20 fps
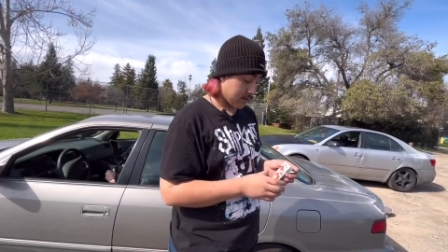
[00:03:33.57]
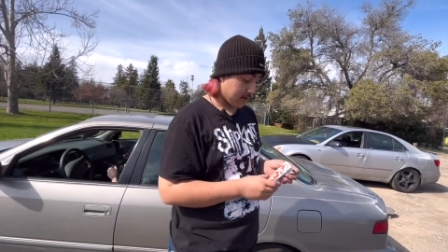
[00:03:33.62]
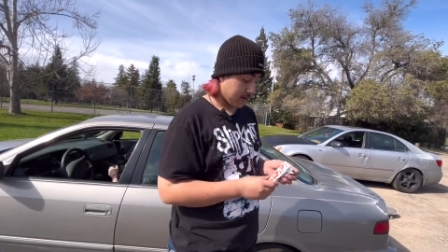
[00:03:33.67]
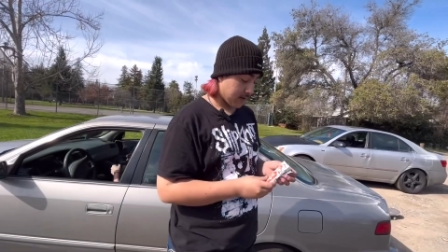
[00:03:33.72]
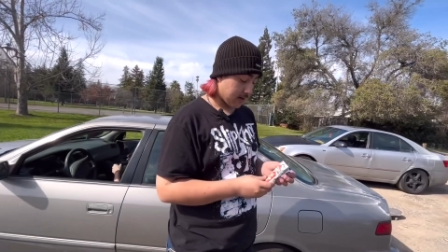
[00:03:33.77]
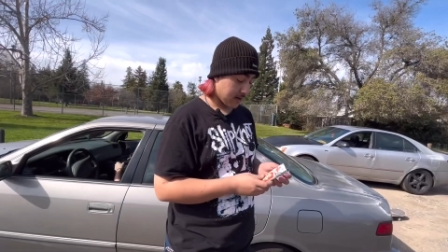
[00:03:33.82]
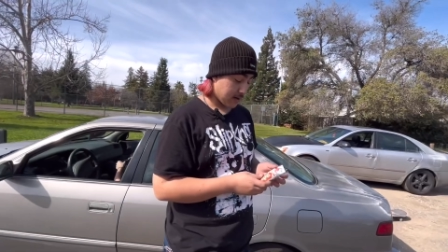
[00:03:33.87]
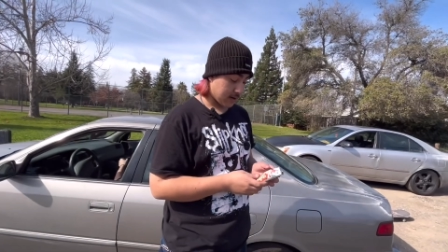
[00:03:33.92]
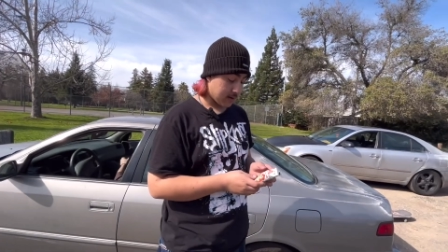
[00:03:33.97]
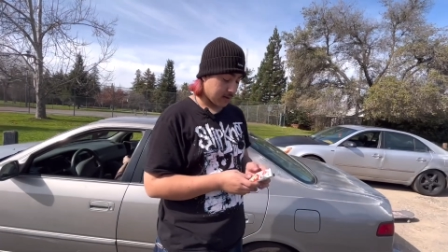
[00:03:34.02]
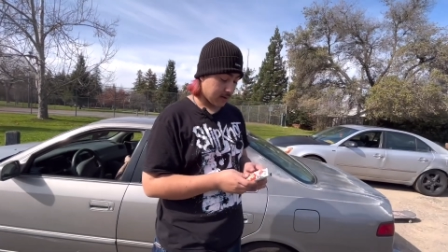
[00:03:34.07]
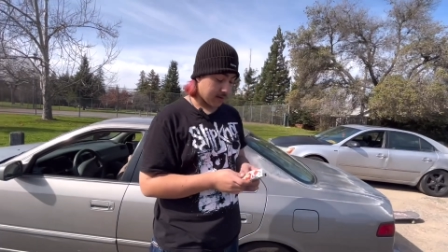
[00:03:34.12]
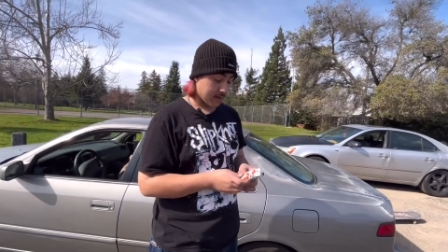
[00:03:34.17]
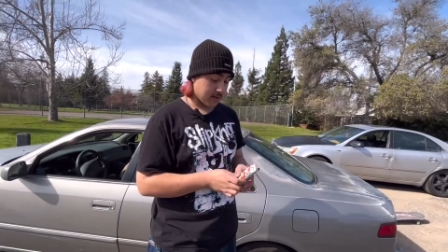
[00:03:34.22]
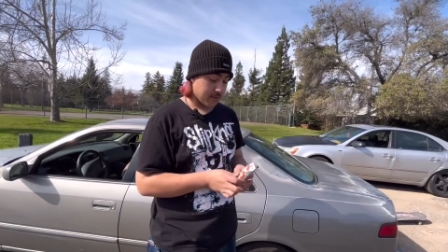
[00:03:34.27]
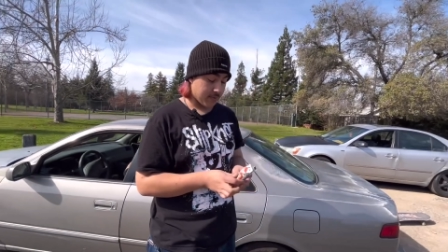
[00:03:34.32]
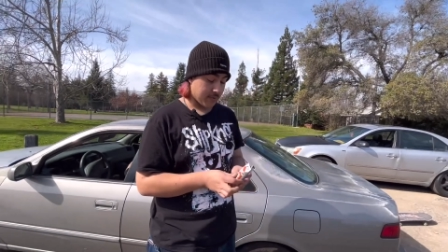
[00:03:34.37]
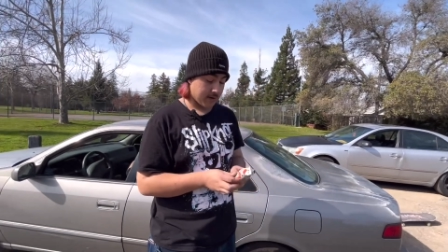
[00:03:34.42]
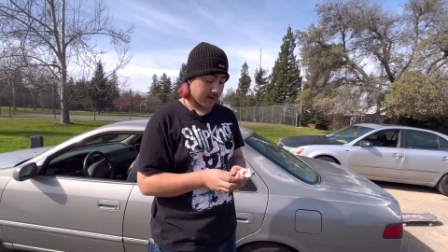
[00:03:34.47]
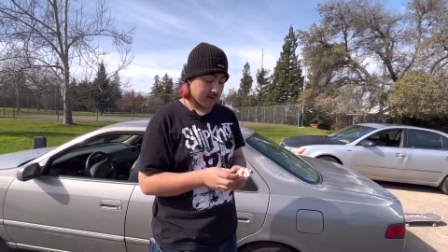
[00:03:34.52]
Let's get a
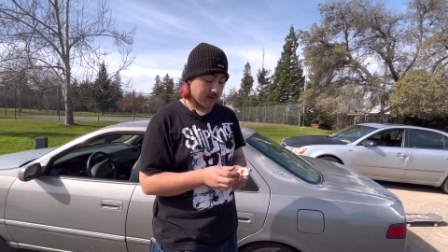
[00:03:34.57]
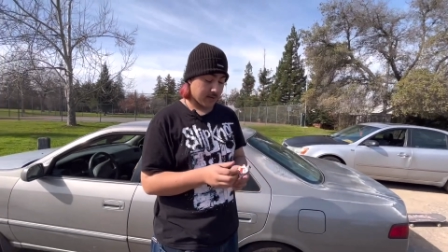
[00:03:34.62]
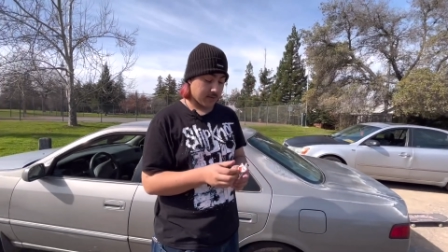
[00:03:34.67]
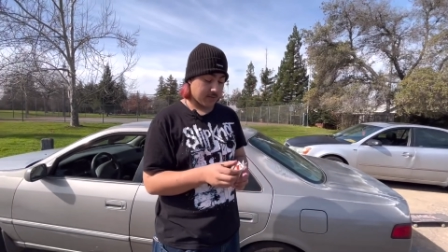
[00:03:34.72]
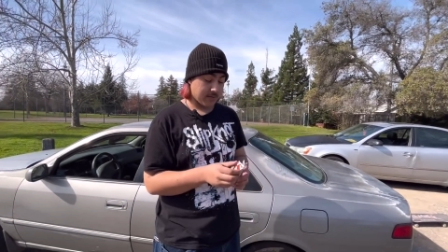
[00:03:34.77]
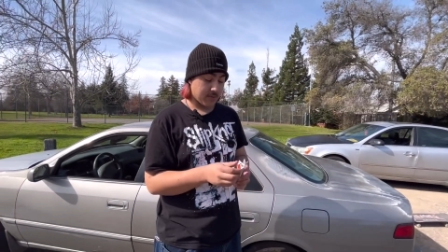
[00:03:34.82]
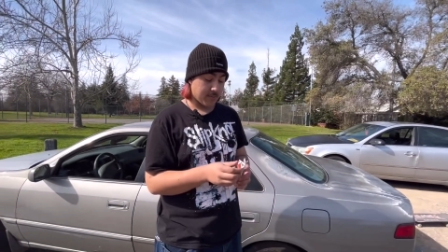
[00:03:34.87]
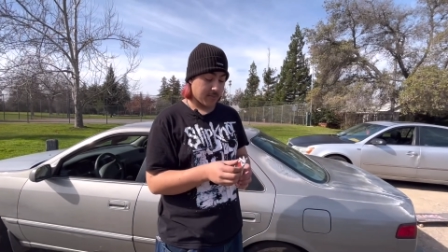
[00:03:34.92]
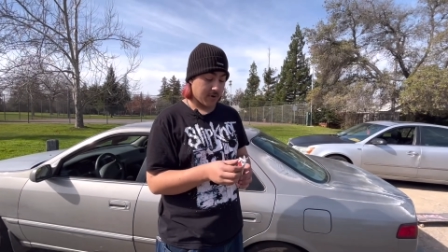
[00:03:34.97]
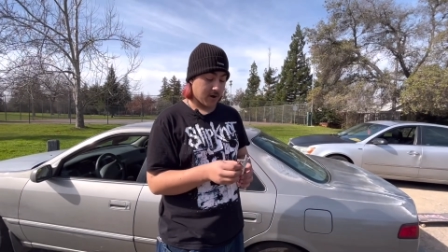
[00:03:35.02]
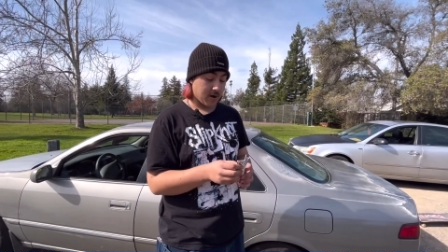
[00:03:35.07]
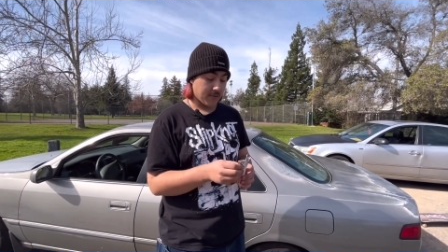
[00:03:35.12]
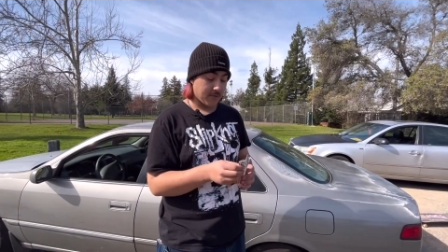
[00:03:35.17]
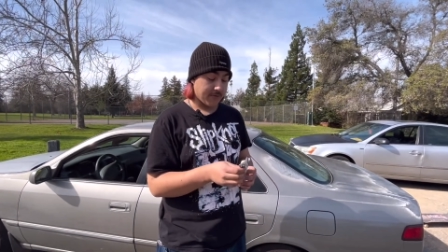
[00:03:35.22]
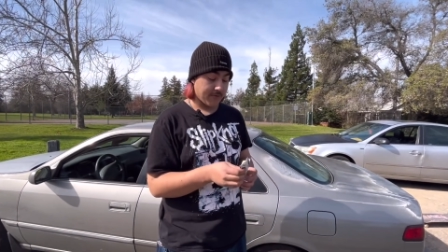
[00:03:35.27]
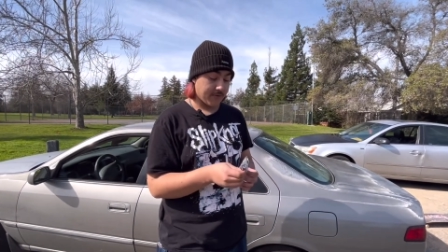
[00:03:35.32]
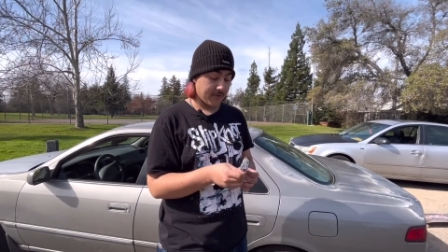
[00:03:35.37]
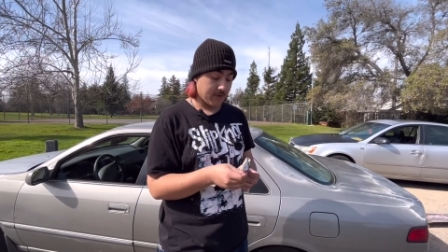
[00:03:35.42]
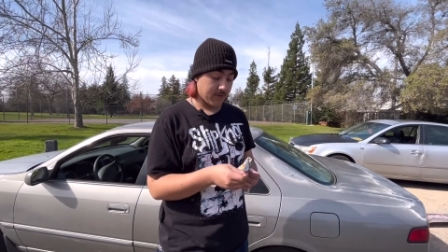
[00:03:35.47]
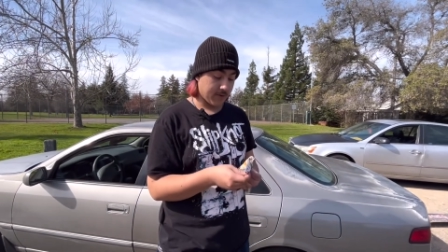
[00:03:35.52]
close-up on the, the bar
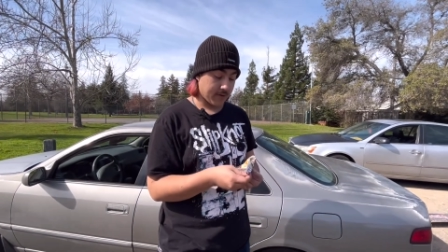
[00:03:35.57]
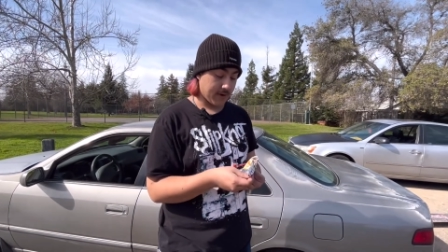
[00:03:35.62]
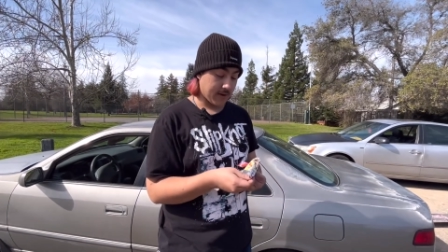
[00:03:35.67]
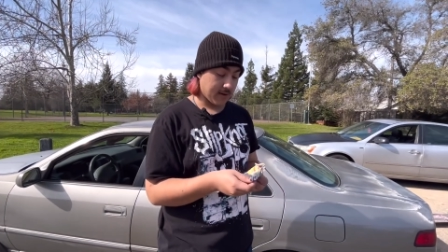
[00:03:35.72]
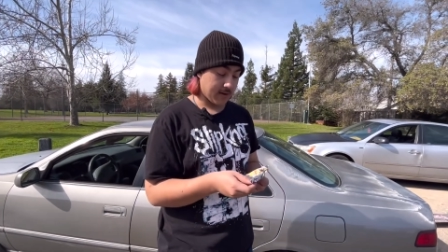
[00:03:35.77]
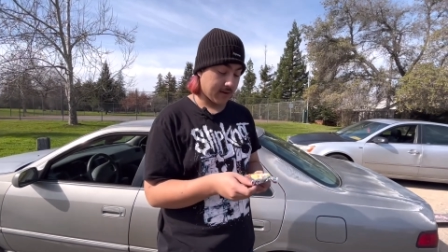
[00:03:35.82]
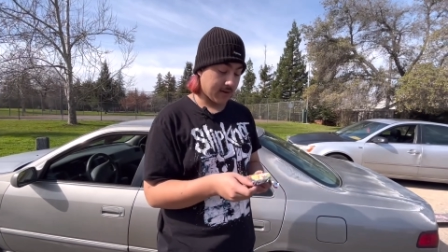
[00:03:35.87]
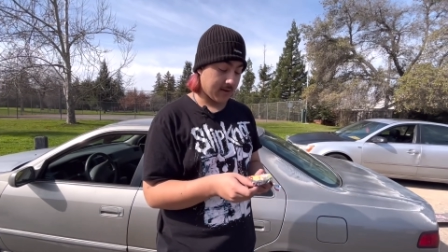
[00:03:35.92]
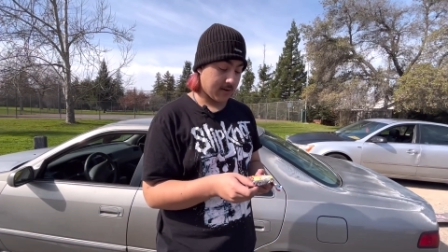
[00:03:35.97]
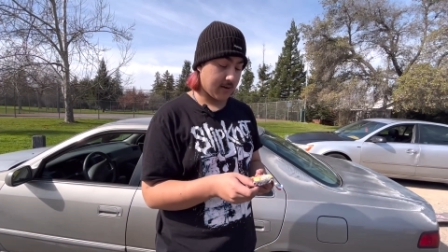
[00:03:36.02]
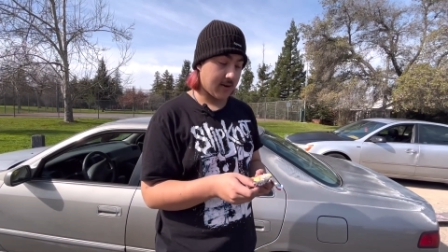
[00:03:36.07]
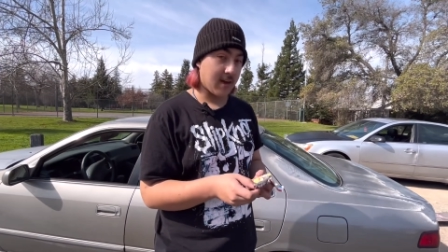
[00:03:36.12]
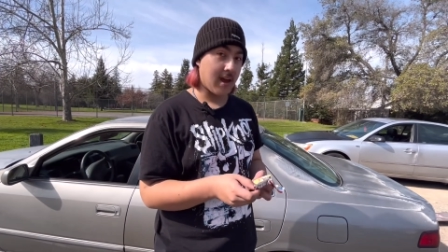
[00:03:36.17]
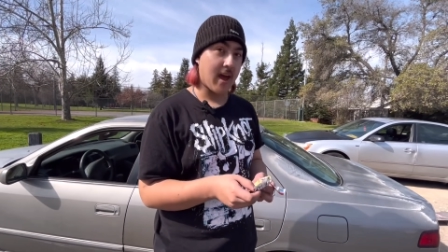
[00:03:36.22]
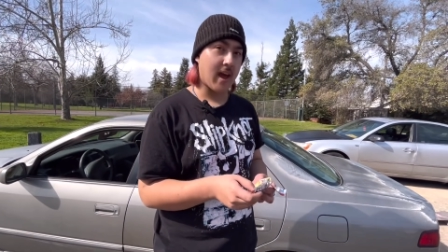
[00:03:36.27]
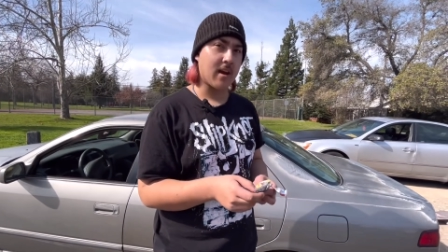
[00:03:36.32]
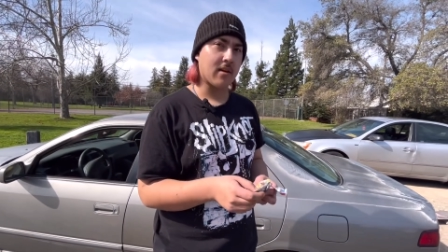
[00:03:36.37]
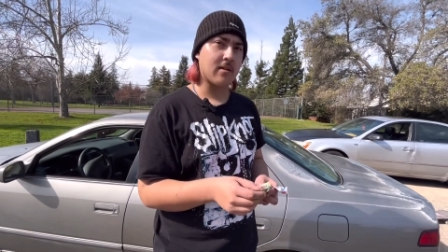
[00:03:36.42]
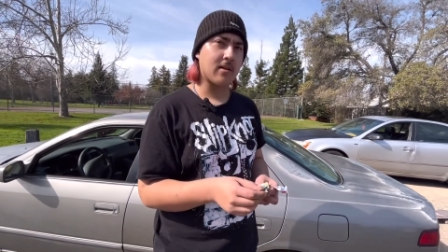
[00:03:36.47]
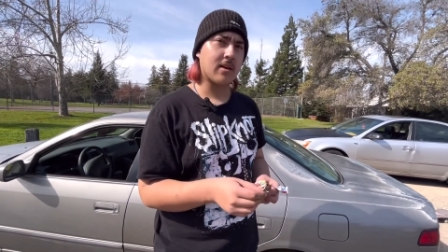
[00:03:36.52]
before we in
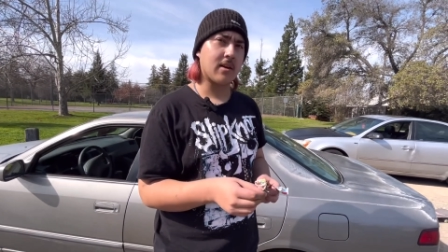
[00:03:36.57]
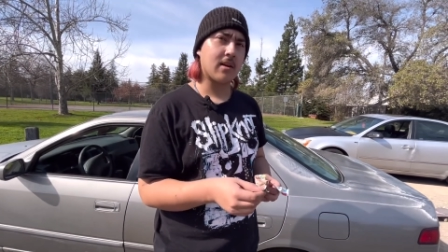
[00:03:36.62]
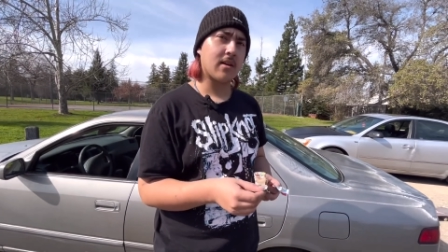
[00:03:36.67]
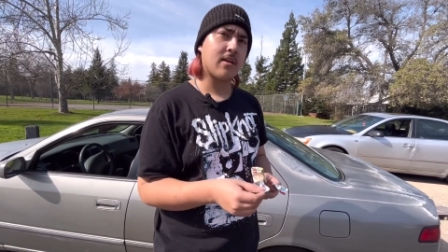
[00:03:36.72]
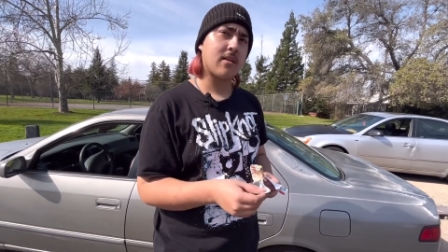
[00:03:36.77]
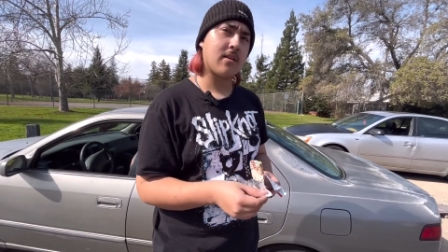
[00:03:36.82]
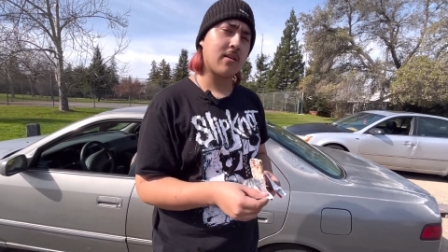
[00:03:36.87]
inhale it.